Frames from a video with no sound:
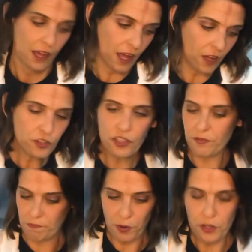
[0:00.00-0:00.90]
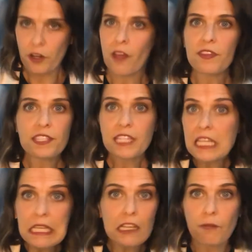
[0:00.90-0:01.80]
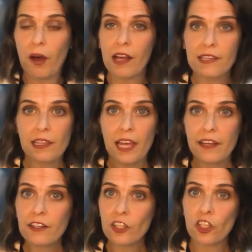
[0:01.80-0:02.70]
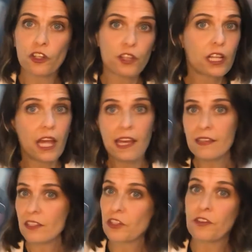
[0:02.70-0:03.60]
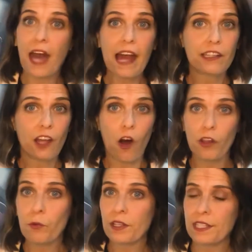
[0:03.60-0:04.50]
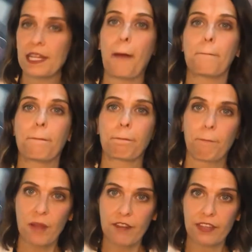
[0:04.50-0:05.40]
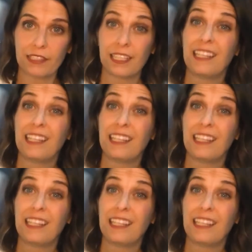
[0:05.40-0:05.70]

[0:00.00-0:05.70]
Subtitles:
I'll just put it on the sticky composite layer, cure the glaze, cure that, all in one step. Perfect.